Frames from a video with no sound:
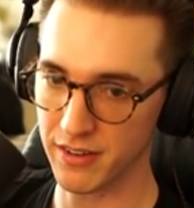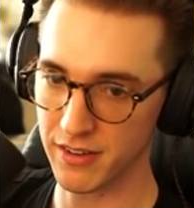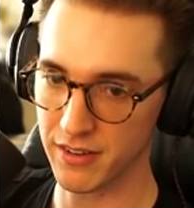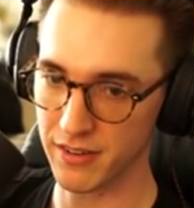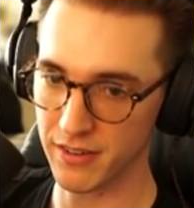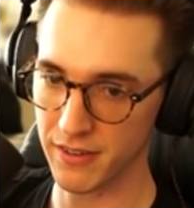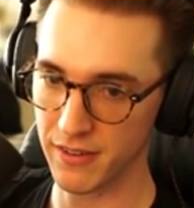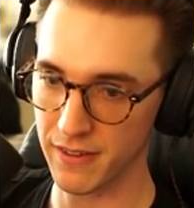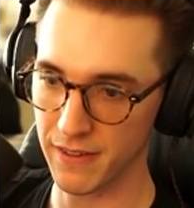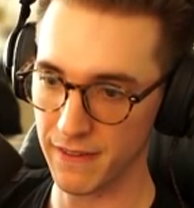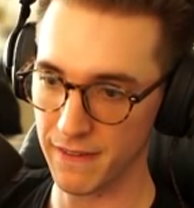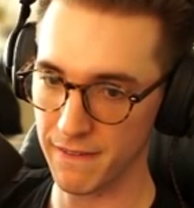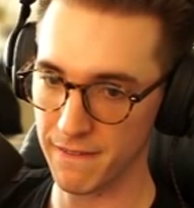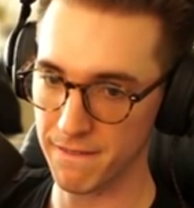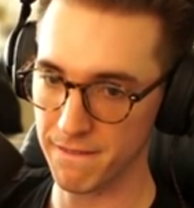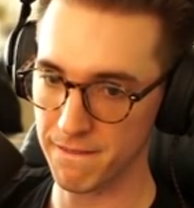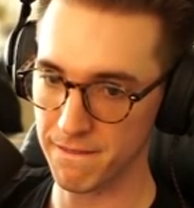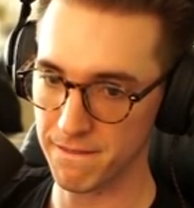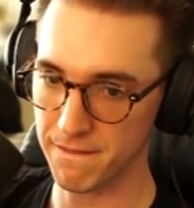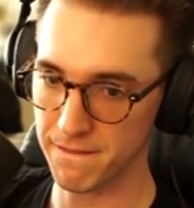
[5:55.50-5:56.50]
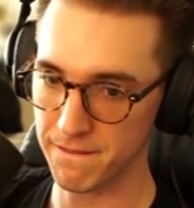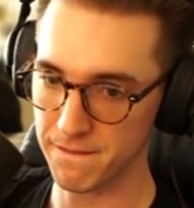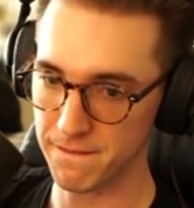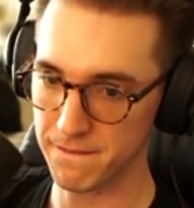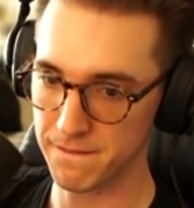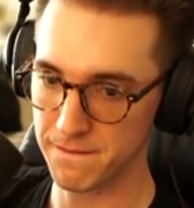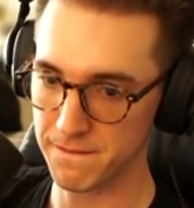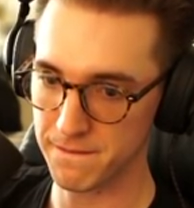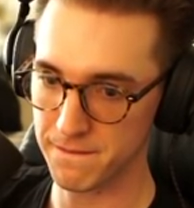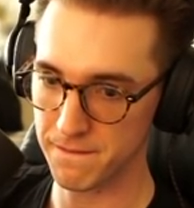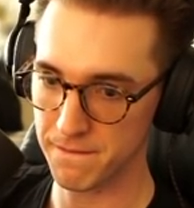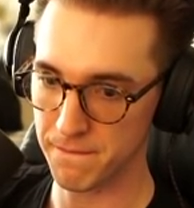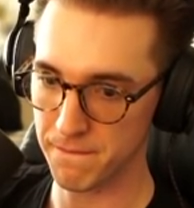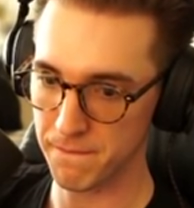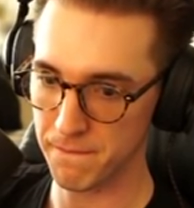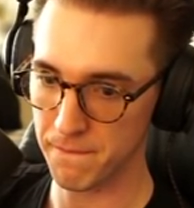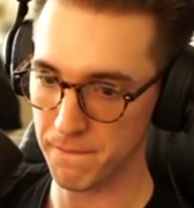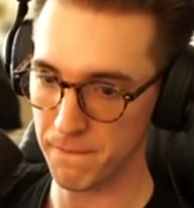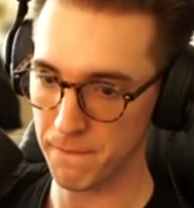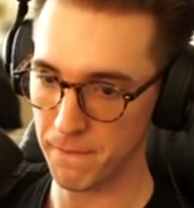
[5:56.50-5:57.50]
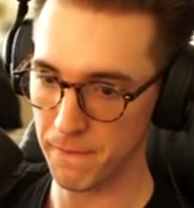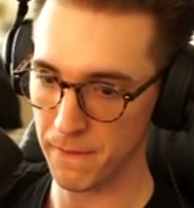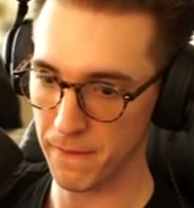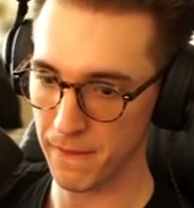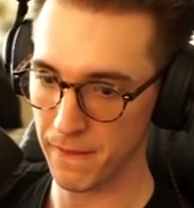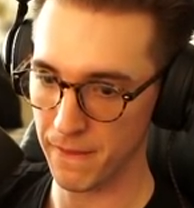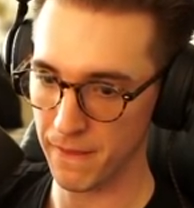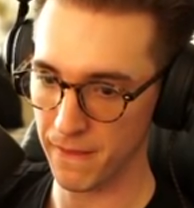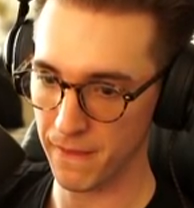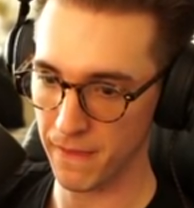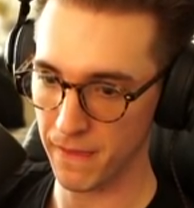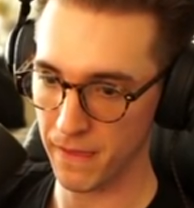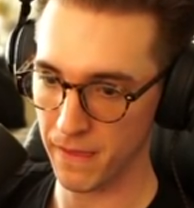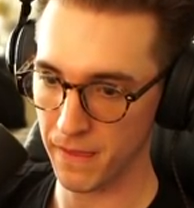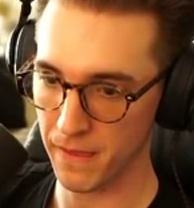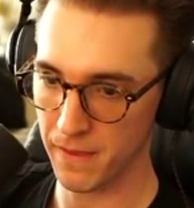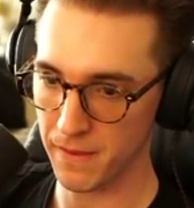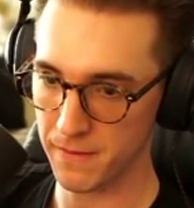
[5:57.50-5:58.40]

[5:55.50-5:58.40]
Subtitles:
No one is speaking in this clip.